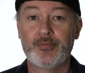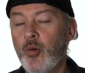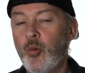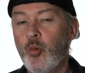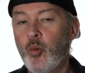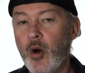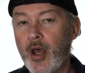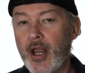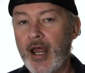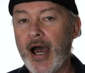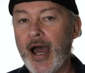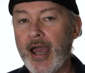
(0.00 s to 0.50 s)

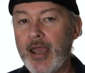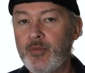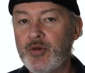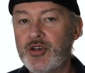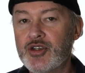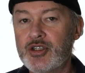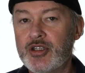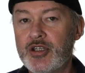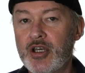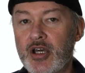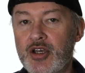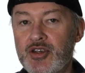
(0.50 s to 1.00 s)
What
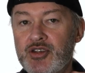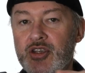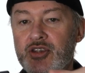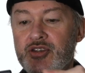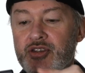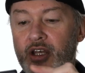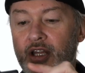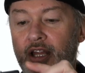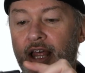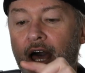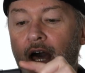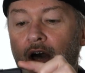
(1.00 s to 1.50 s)
IBIS does is
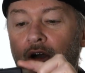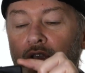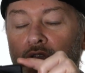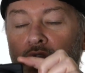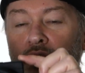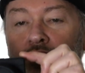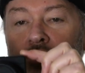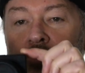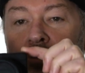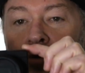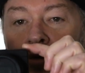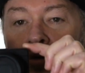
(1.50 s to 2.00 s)
allow
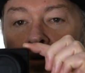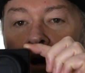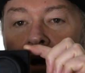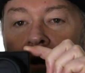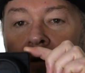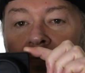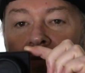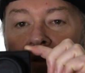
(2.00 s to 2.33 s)
you to,